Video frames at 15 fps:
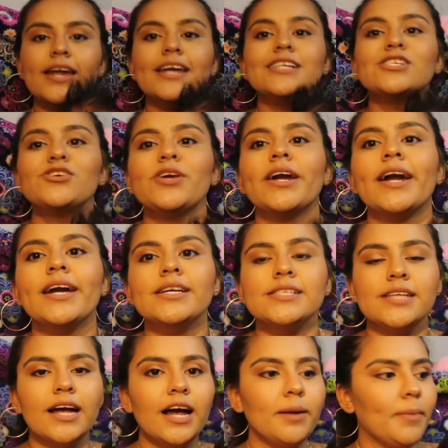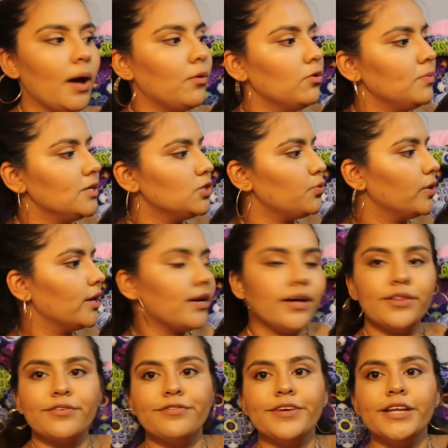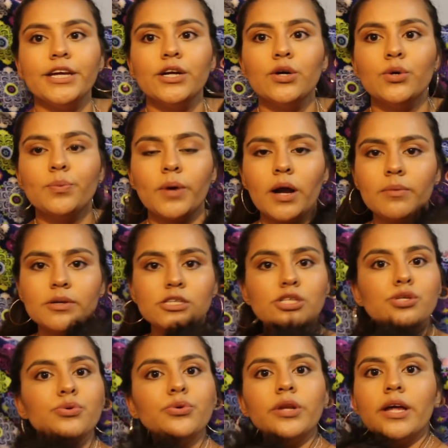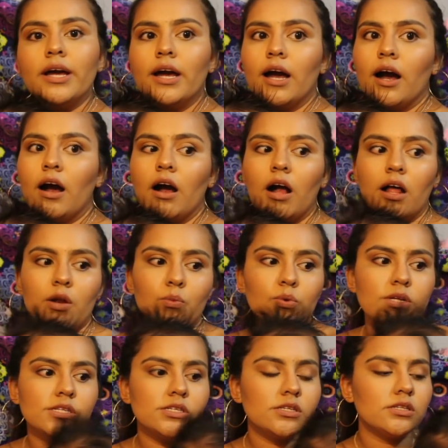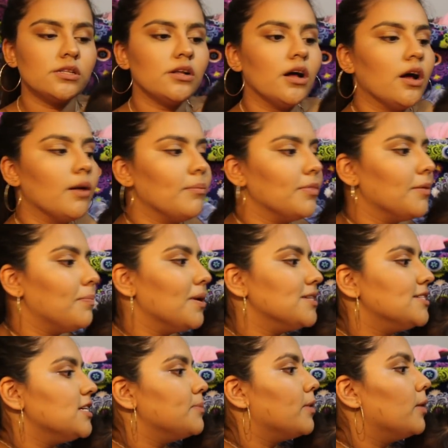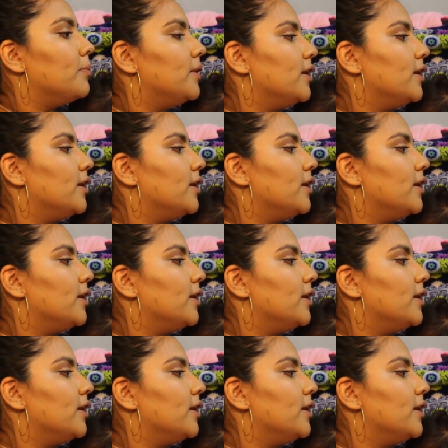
And so, yeah, guys, I will be doing another video probably soon on what's the best thing about